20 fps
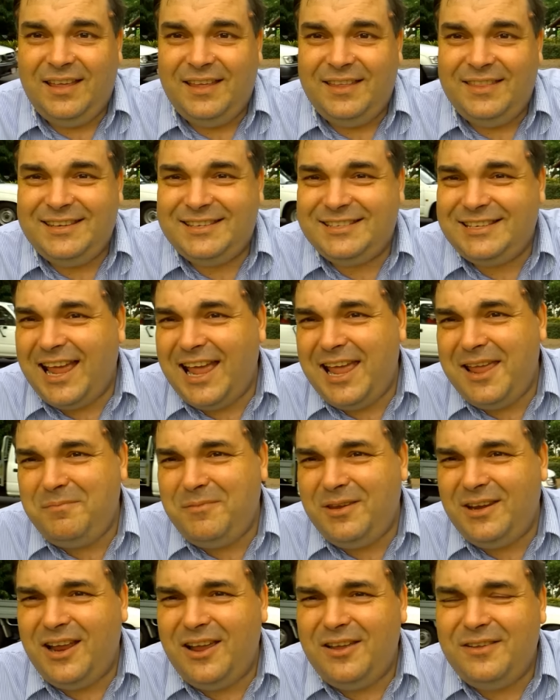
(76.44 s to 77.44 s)
The same,
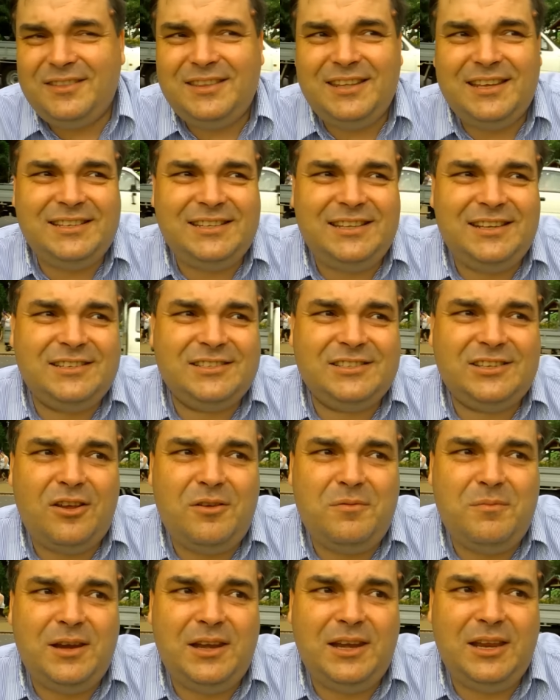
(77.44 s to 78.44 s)
you know, there's, there's so
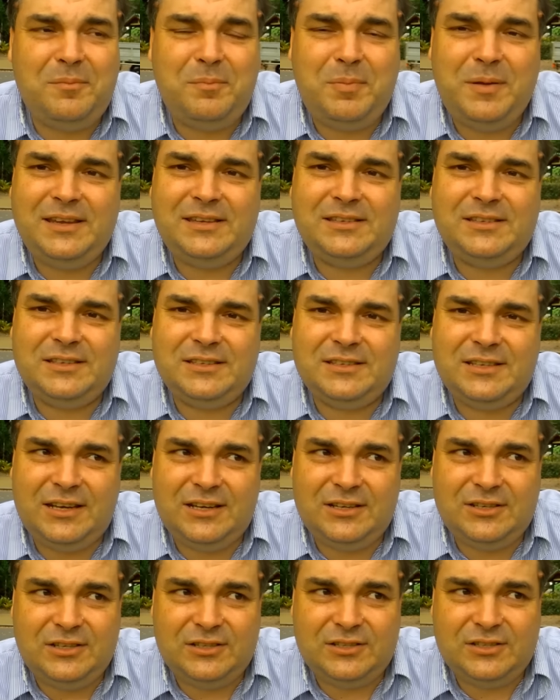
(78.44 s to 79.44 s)
many pieces that are
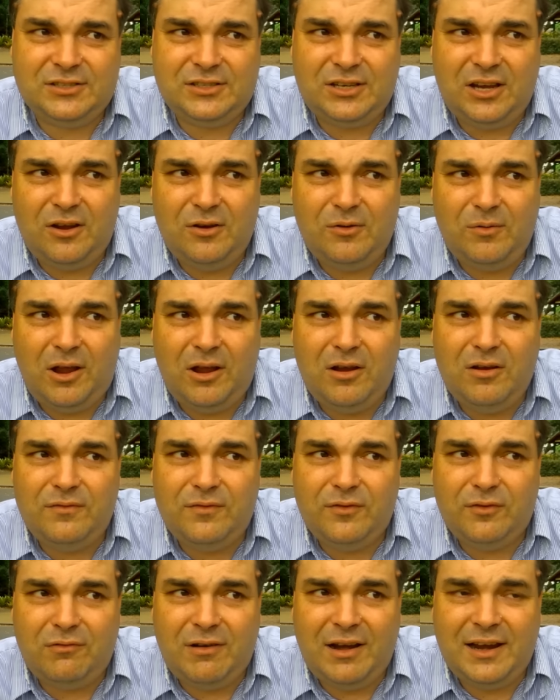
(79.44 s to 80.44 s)
just so
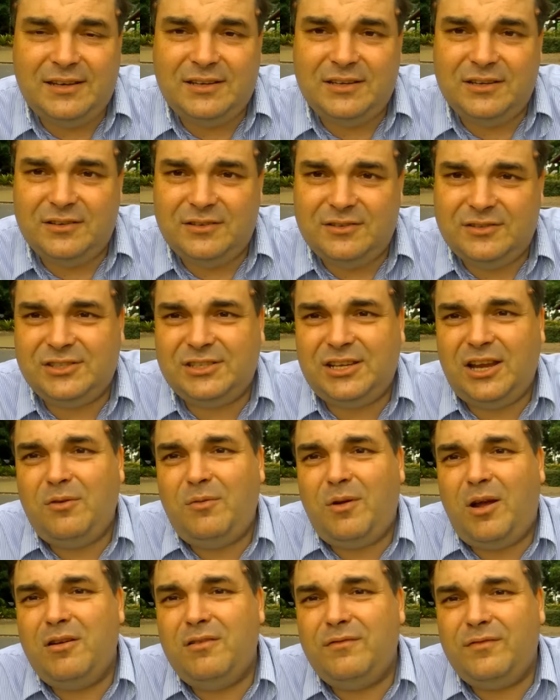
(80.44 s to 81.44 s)
overrated, so
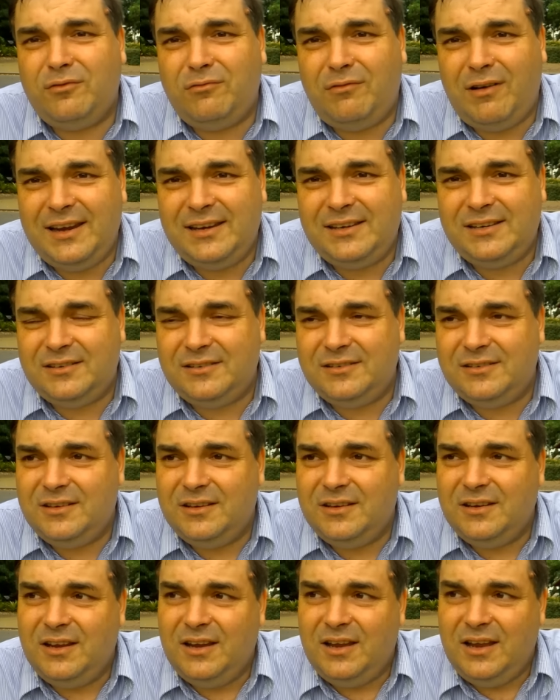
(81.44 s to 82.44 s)
overrated.
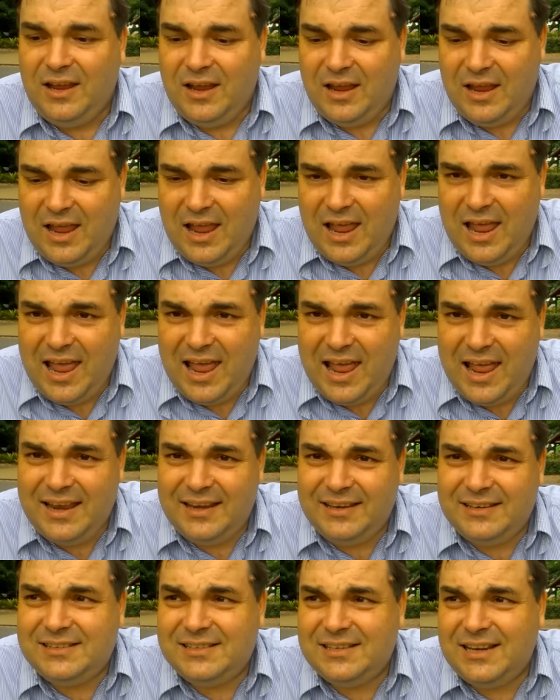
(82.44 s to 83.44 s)

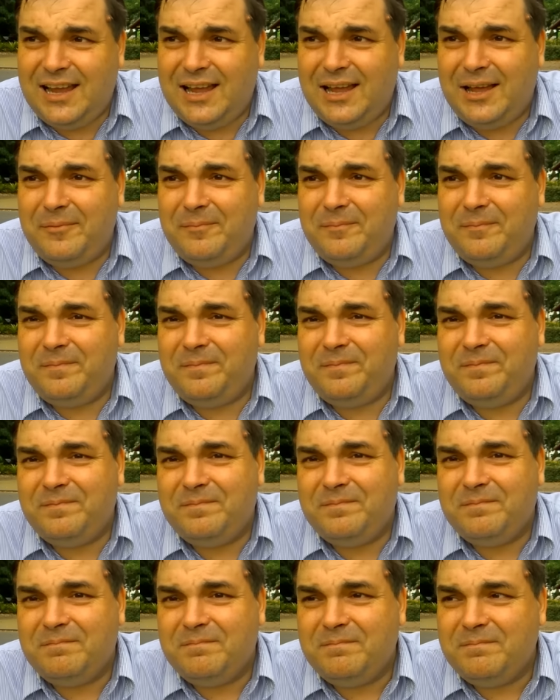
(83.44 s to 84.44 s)
And um,
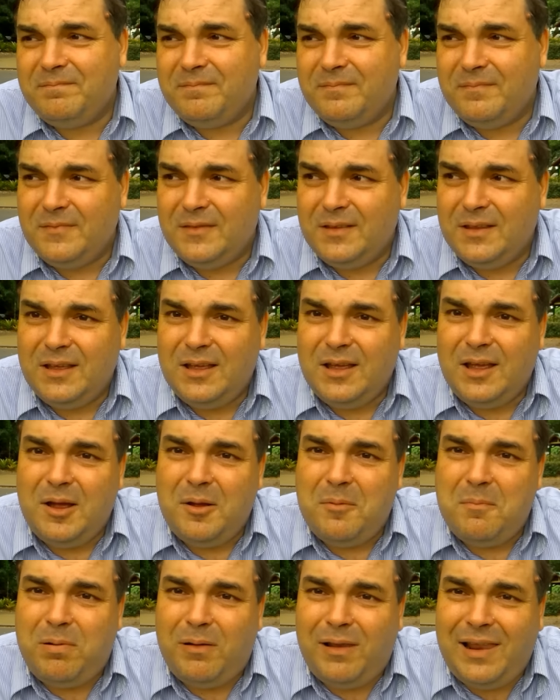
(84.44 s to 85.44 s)

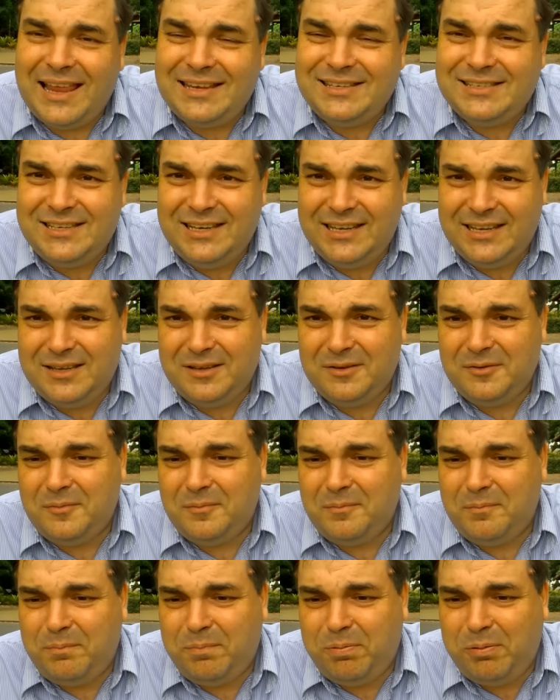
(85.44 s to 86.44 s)
plastic,
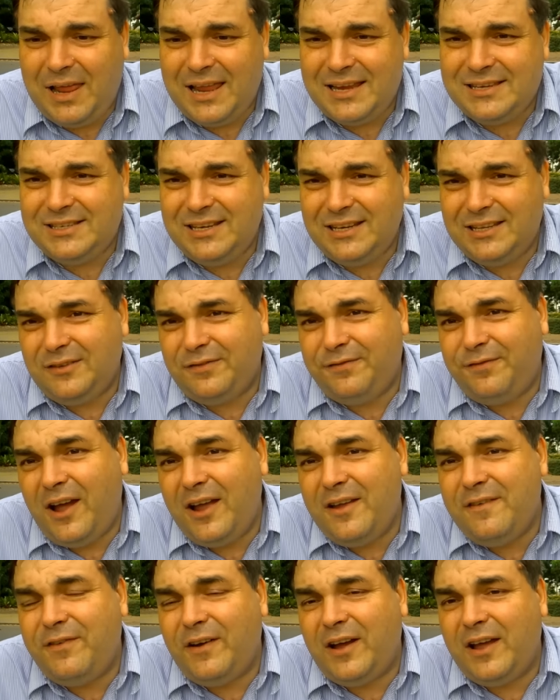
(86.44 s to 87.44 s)
plastic, the
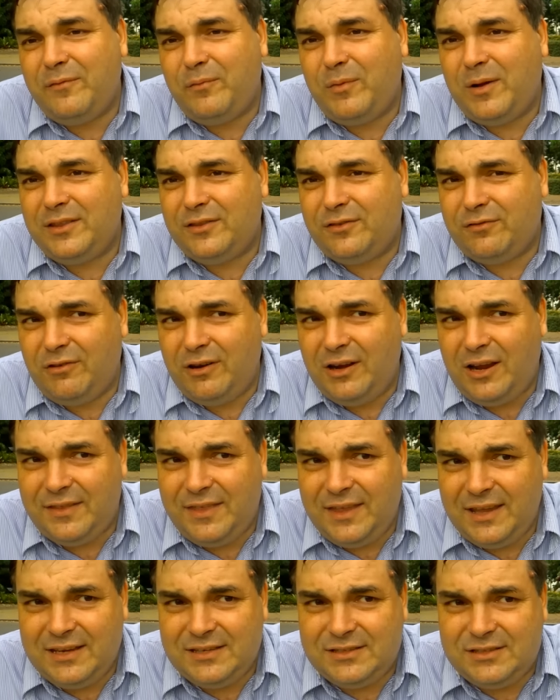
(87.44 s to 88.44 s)
5513 I
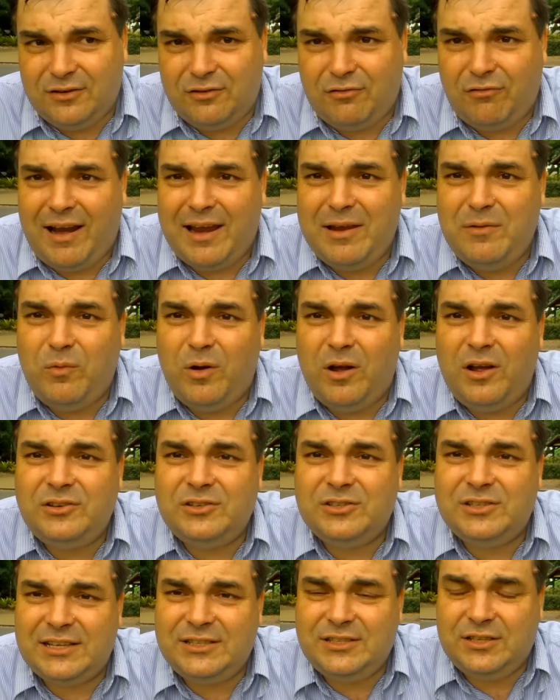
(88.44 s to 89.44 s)
think is a great
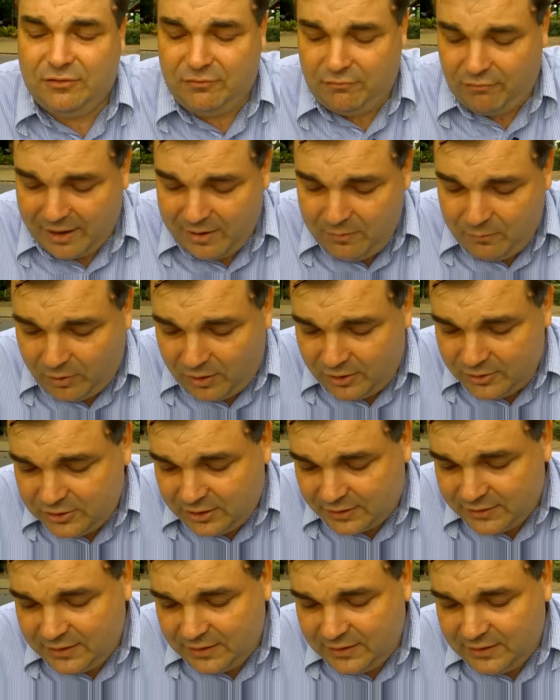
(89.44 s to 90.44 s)
watch. That's a great watch. I
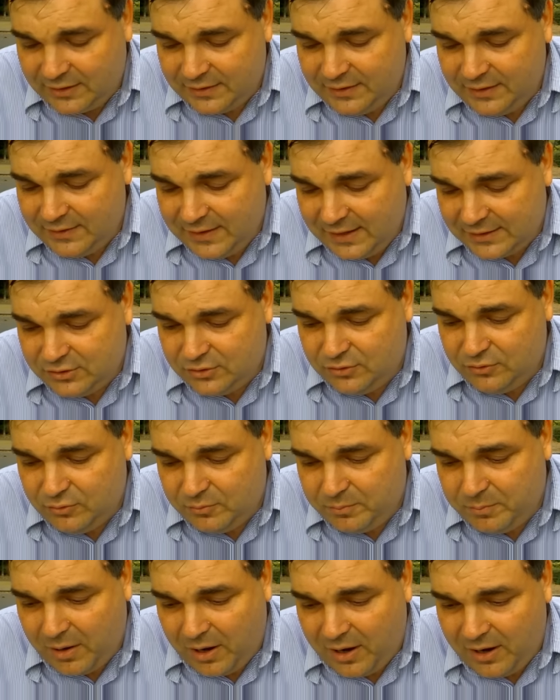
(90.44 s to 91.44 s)
think, I think that's good
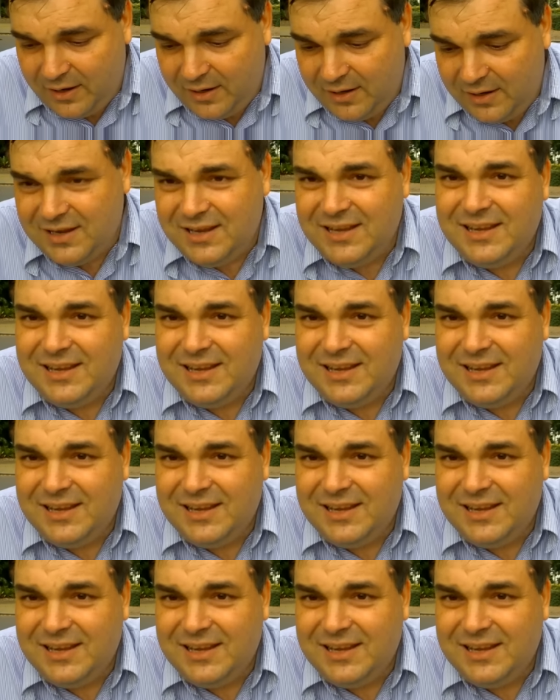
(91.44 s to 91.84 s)
buying.